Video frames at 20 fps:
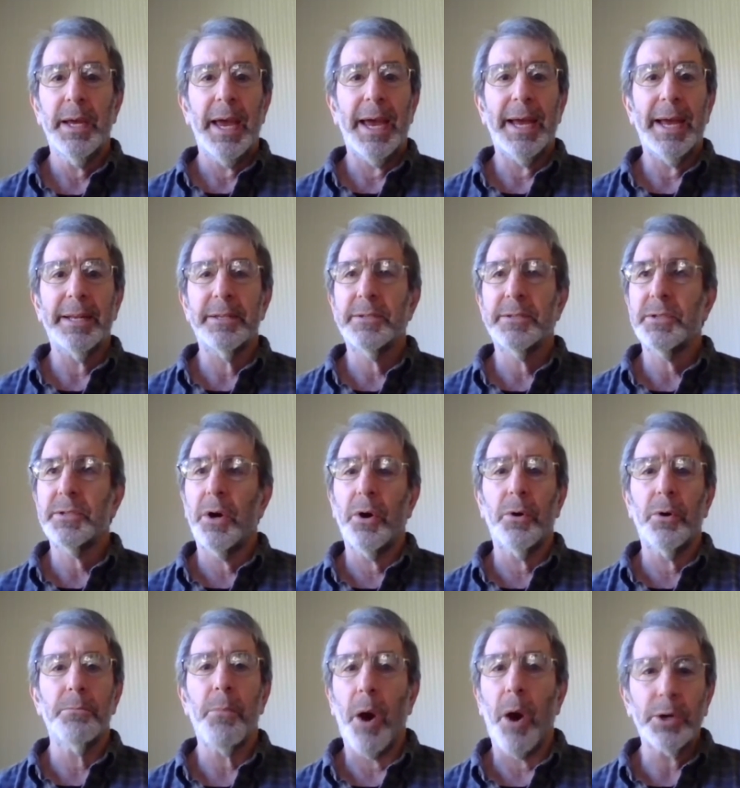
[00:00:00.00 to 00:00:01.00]
And
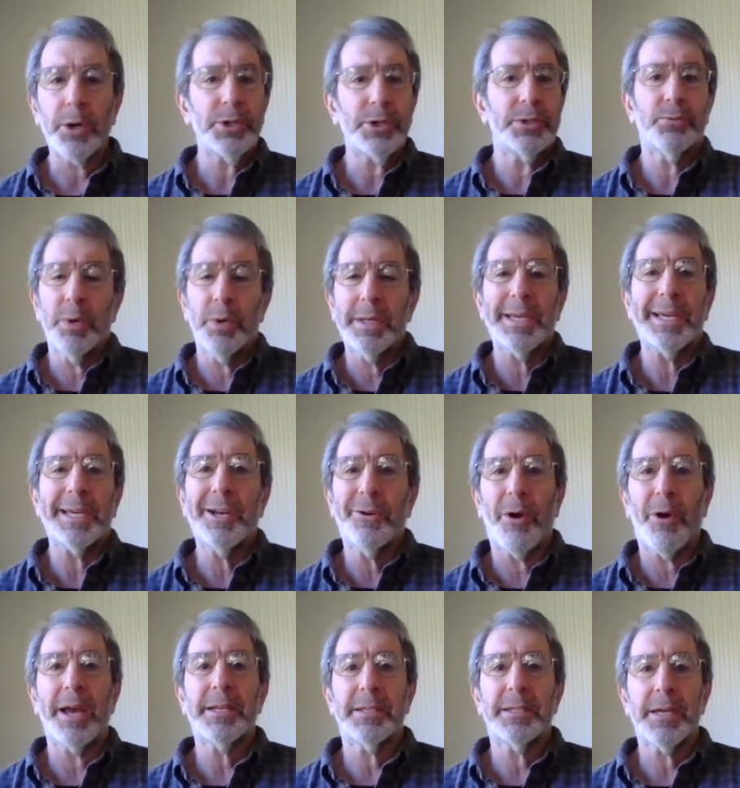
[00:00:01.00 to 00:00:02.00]
so March is really a
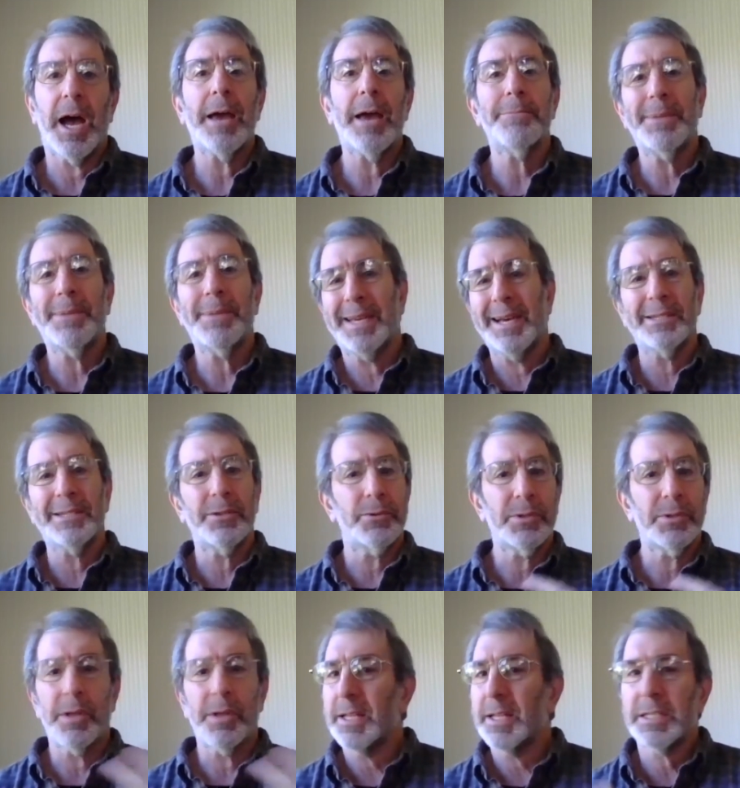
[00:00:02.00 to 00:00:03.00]
great time because
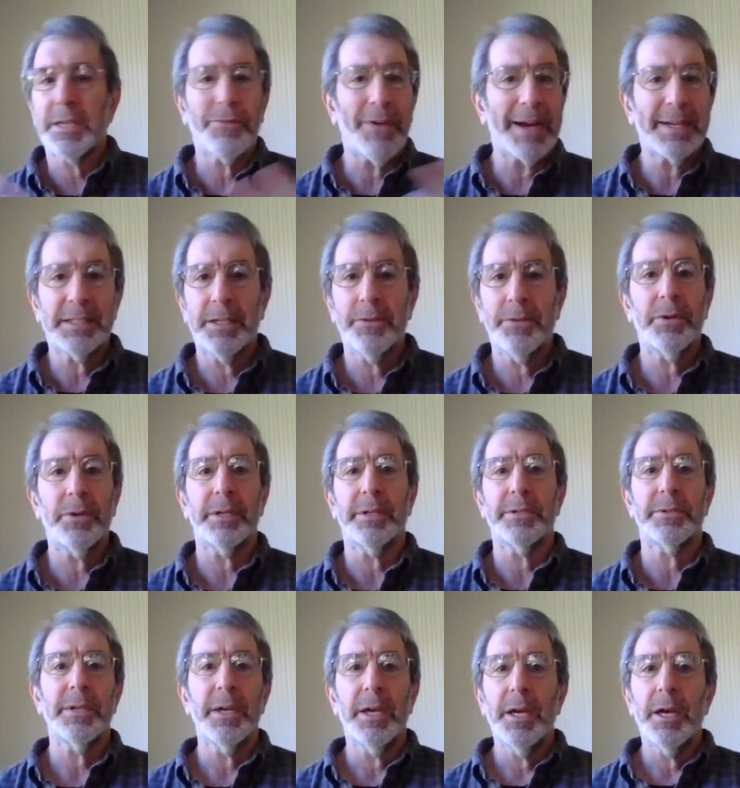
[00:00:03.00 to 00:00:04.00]
there's lots of
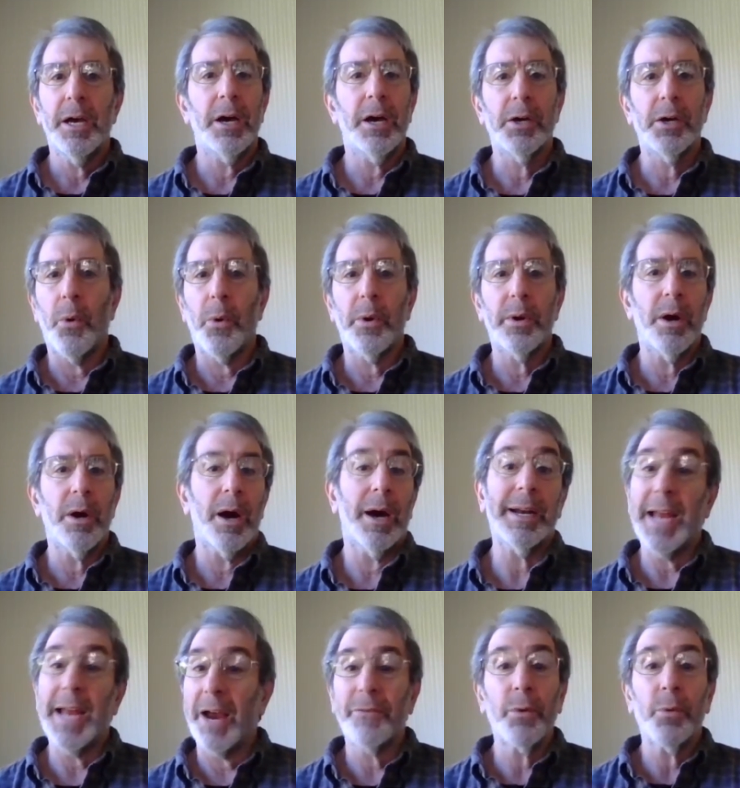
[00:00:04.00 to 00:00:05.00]
activities going
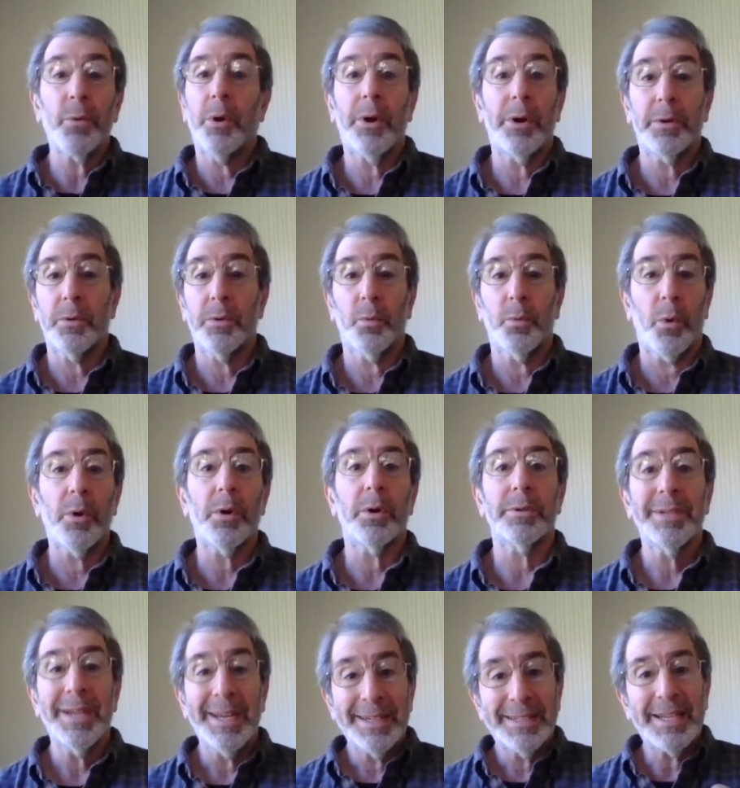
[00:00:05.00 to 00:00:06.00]
on everywhere in the
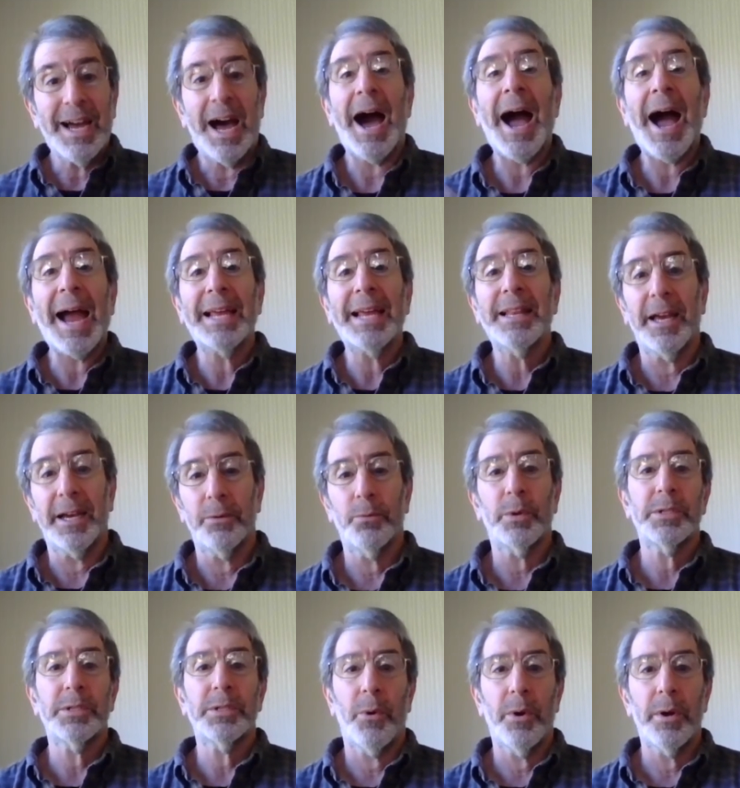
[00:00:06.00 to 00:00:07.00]
world to highlight
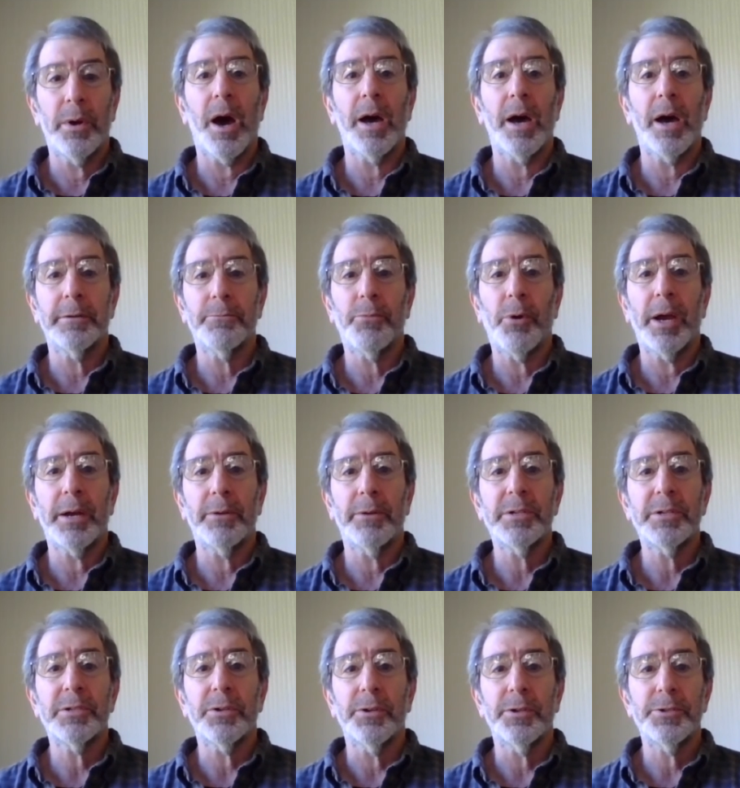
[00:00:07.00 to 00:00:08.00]
what's going on in brain
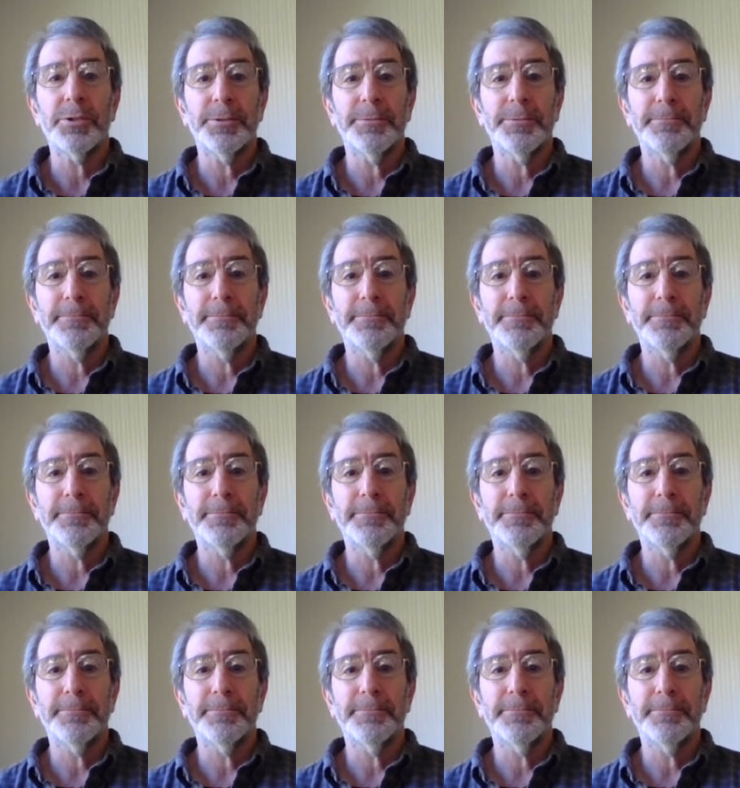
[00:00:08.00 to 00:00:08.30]
research.